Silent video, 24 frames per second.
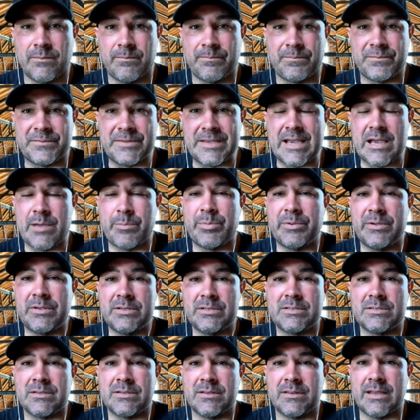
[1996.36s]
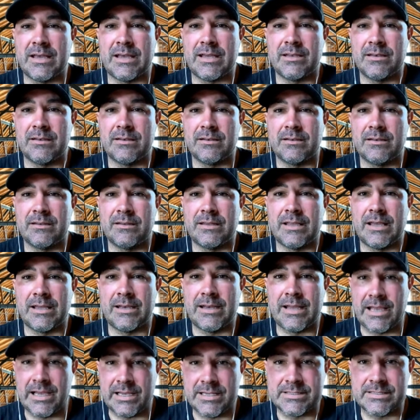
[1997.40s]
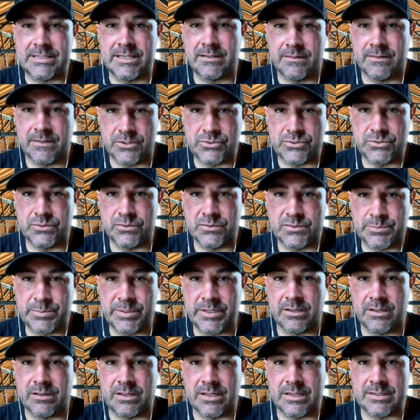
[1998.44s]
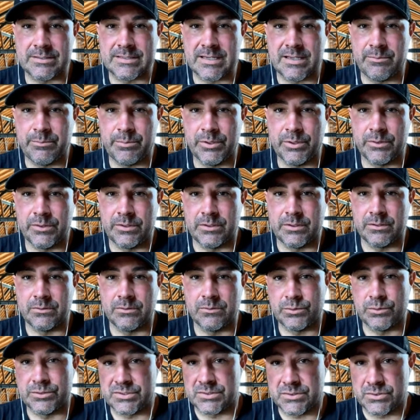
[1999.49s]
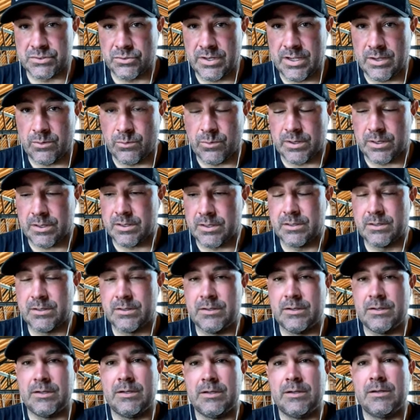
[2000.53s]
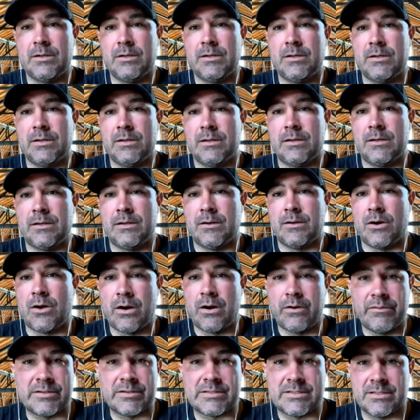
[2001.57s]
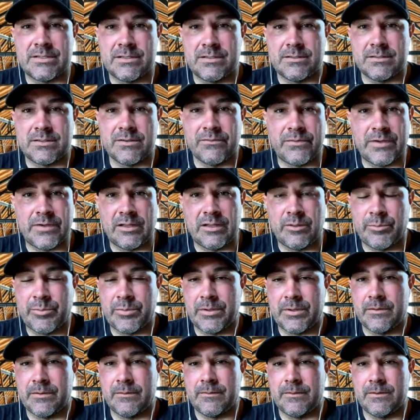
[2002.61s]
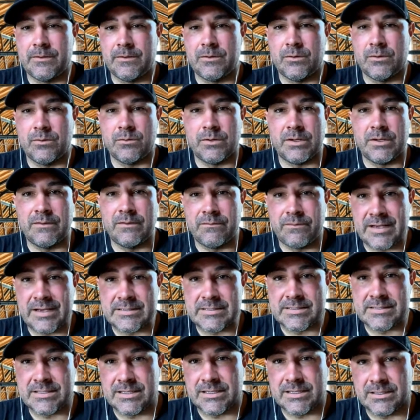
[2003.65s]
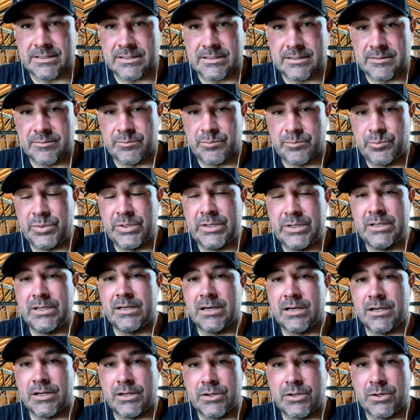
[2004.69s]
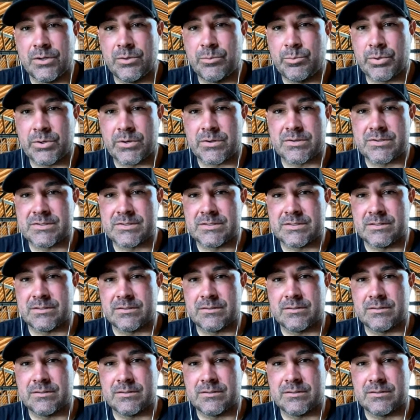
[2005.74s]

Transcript: tap into that asset that you spend a lot of time building, which is your network, harvest it, develop it, you know, invest in it, be a good person,